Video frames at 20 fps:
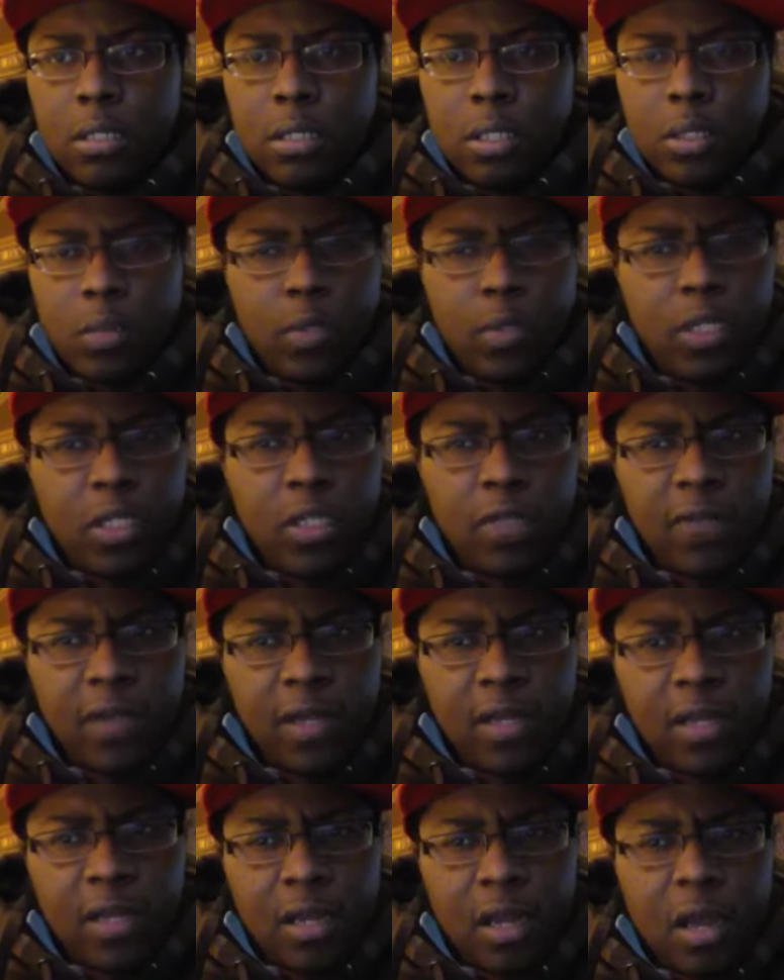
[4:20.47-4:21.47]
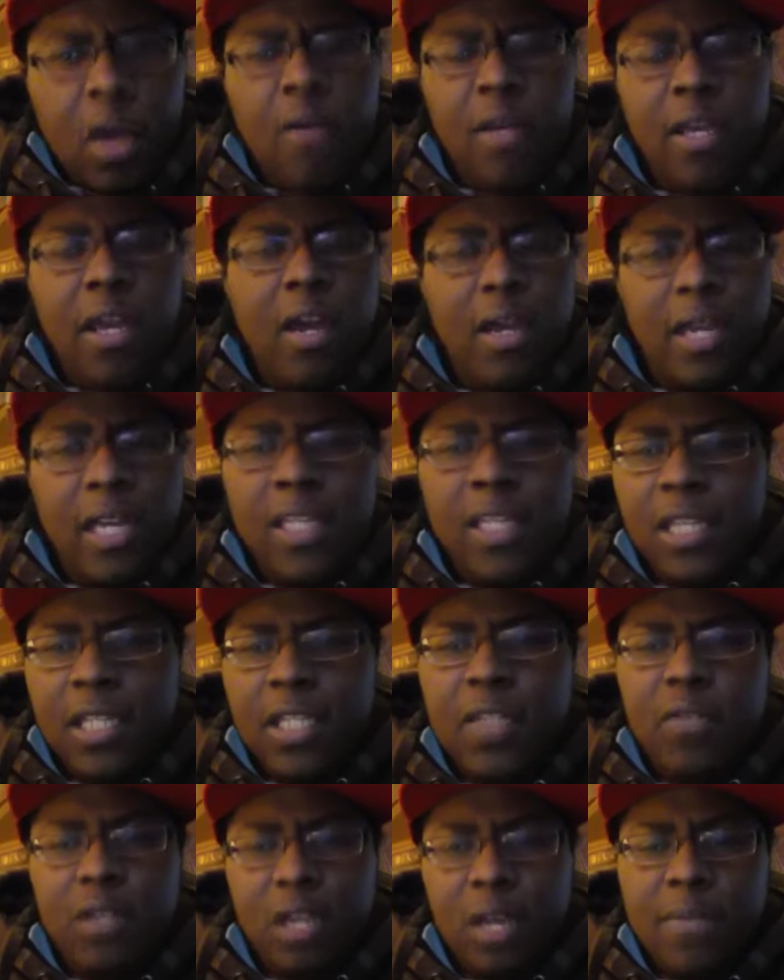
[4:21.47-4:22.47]
So what did you find? out? Oh, he, oh he, he's
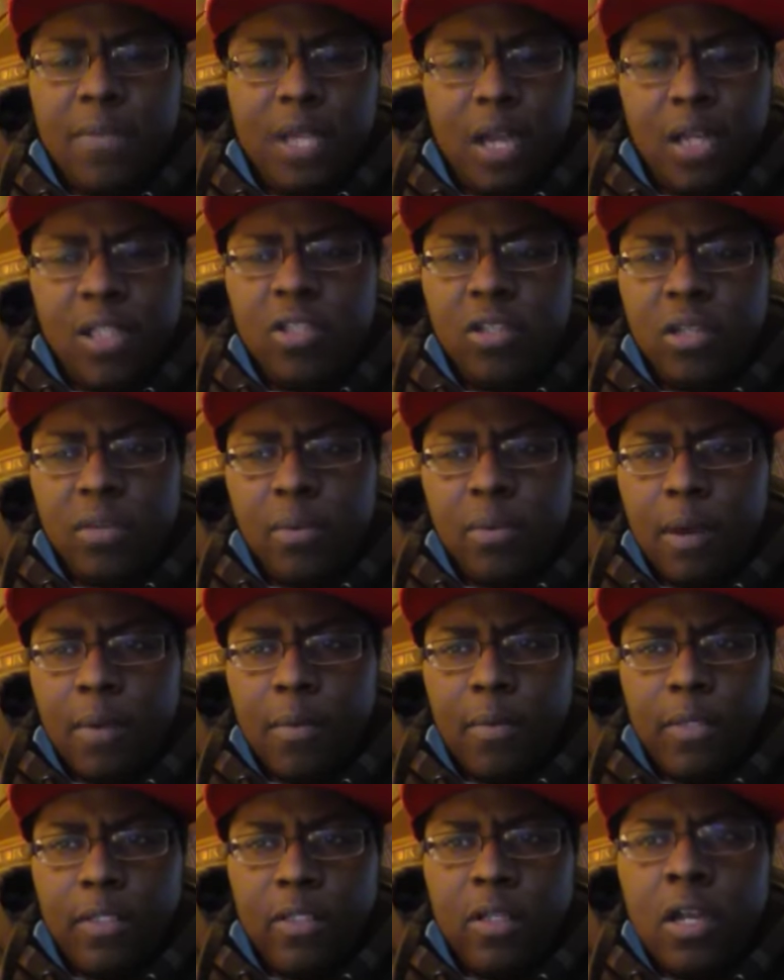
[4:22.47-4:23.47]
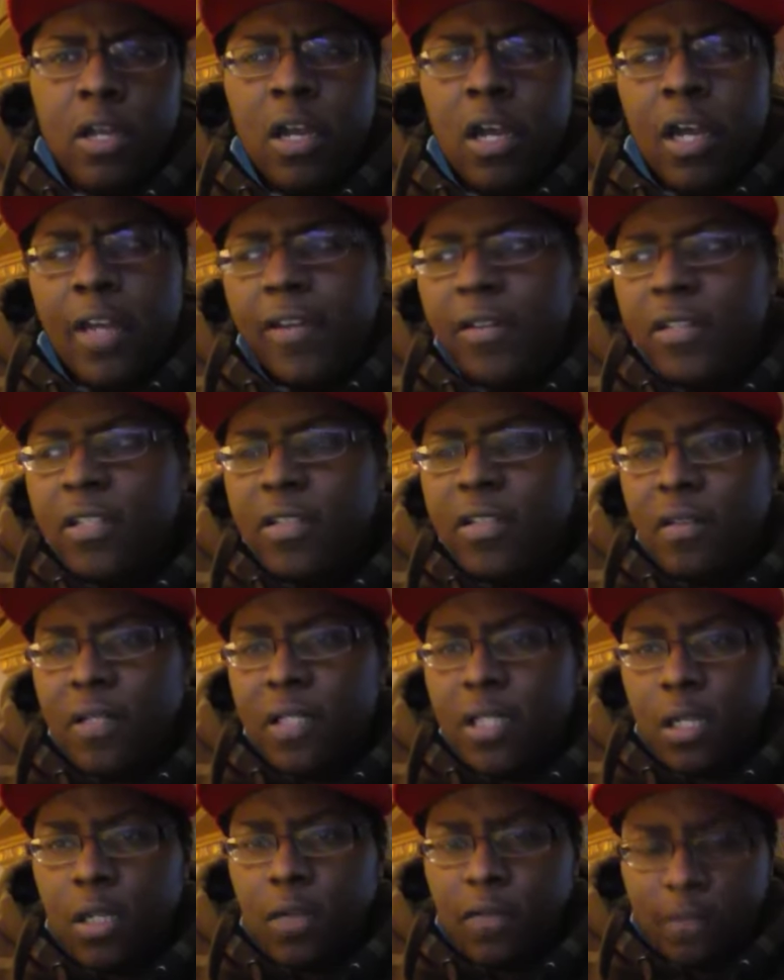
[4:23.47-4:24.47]
going to come and talk to you. He'll be right with you. Oh, you can just go
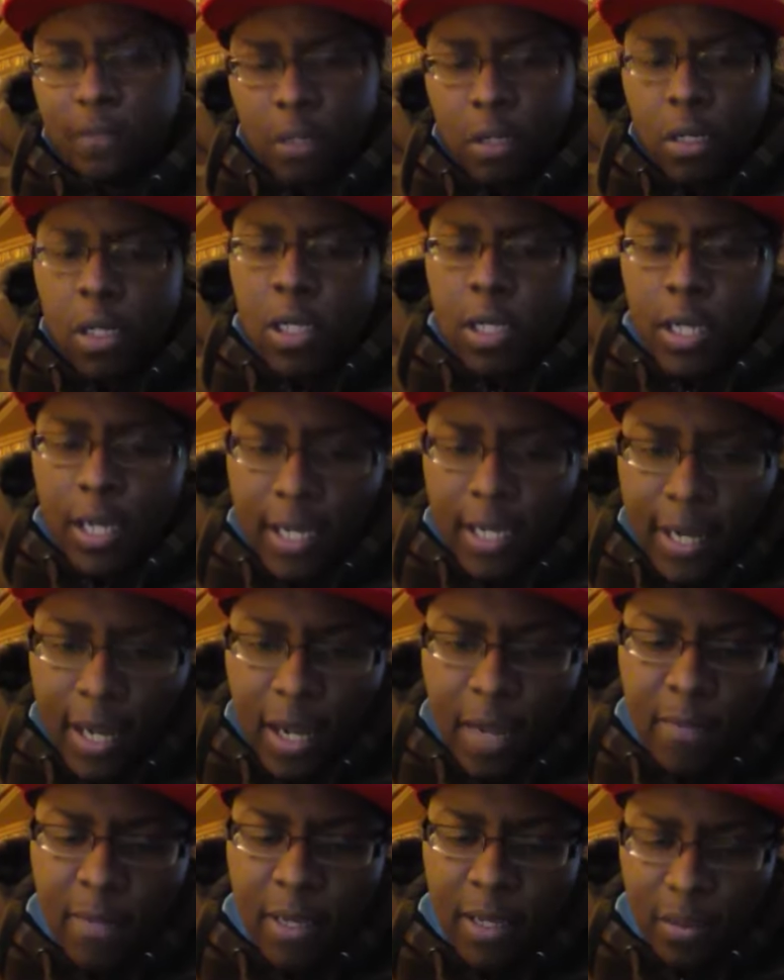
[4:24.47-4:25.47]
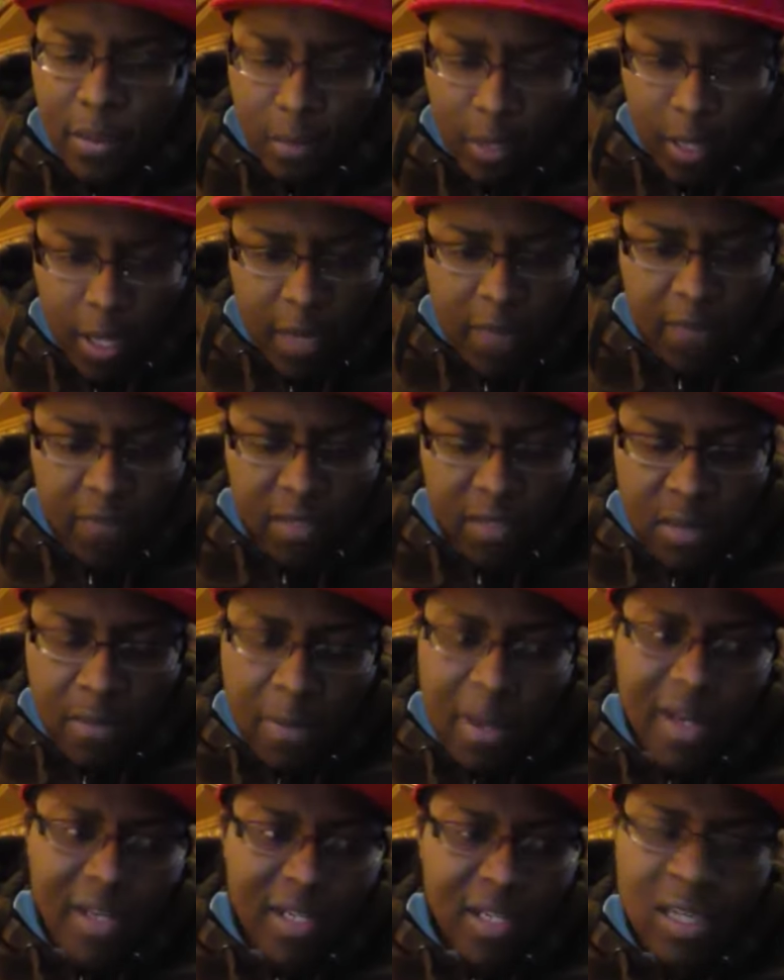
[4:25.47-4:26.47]
stand over there. And now I'm like, okay, if
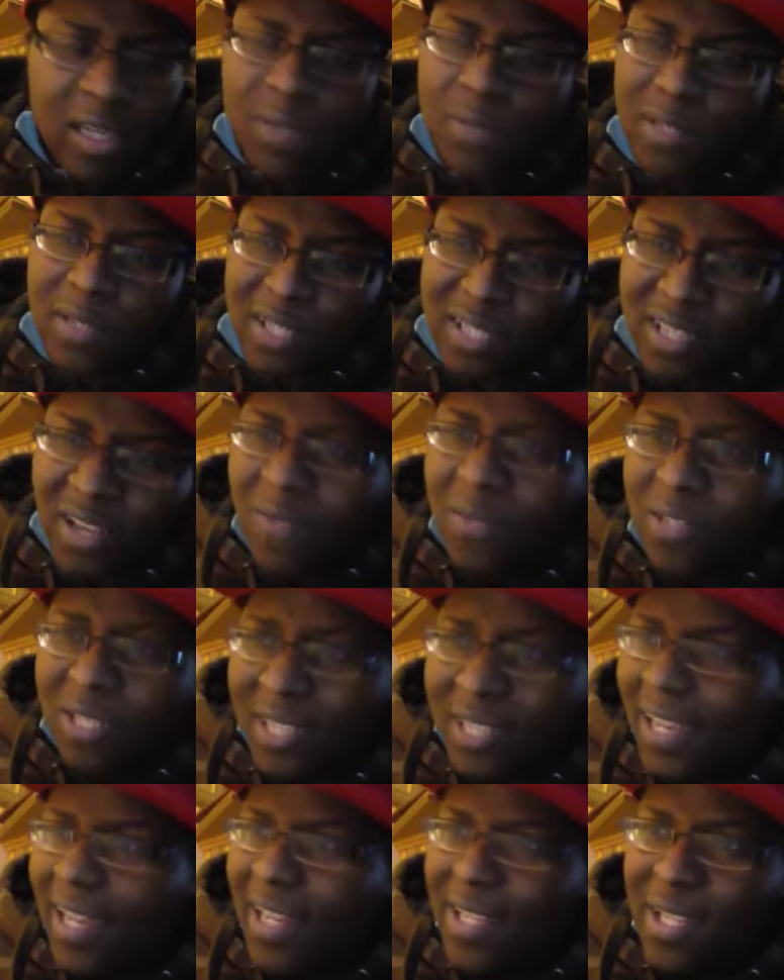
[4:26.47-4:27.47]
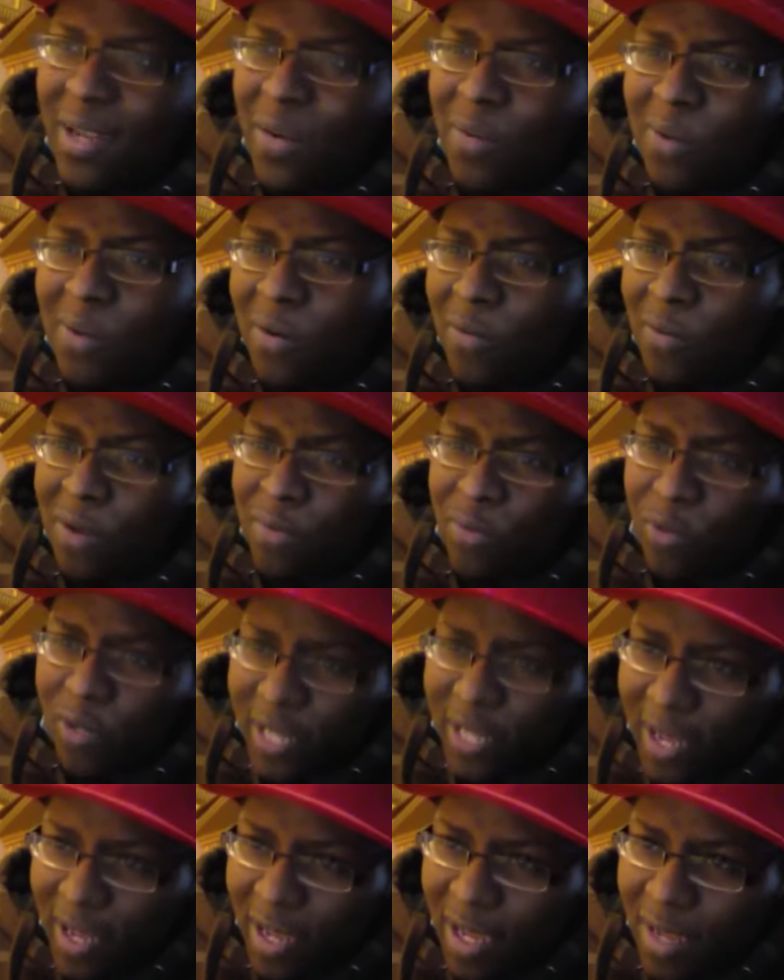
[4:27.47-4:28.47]
somebody tells me to go stand somewhere one more
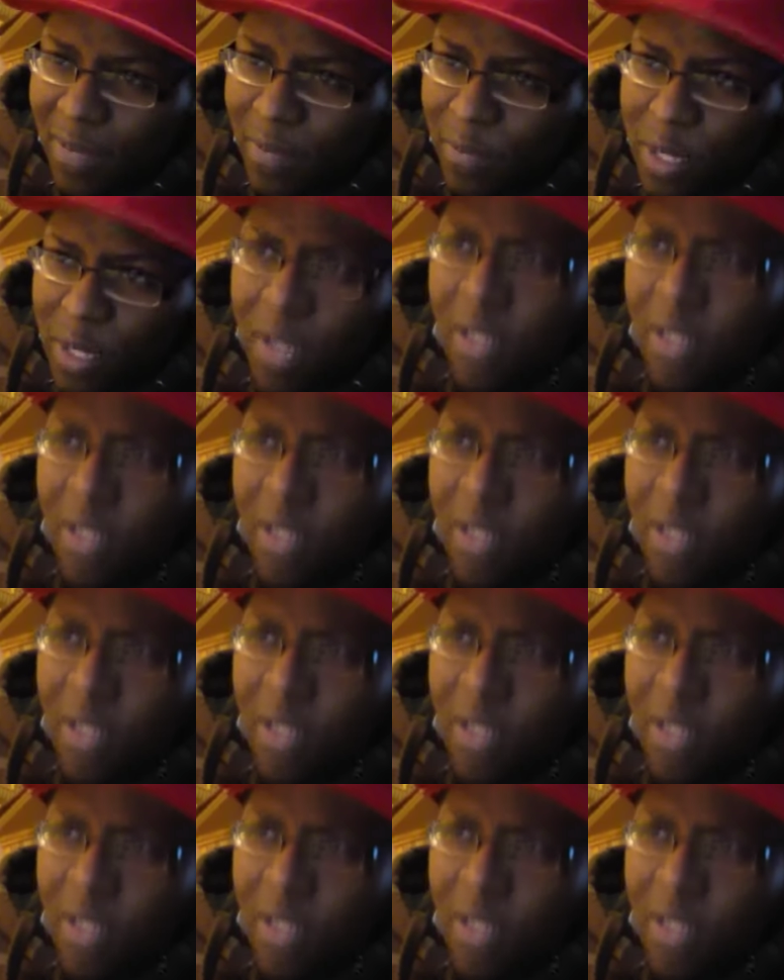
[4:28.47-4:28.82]
time.